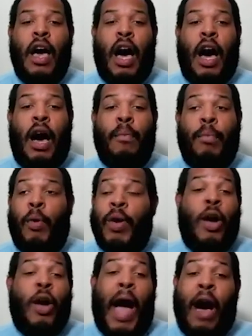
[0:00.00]
But we
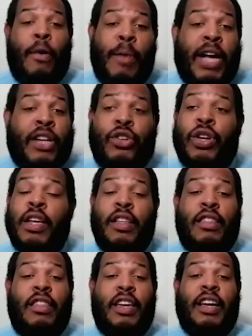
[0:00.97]
know how much
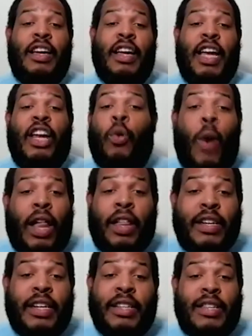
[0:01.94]
the
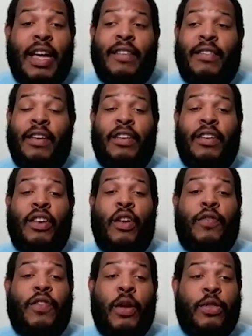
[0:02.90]
inequalities that
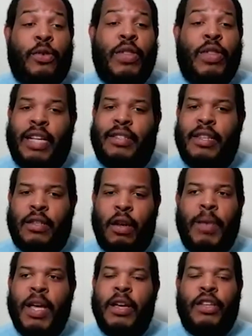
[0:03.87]
flow through that
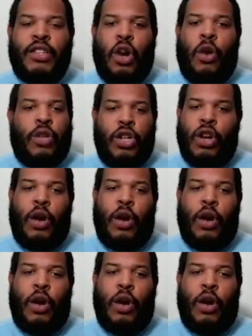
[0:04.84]
system. So,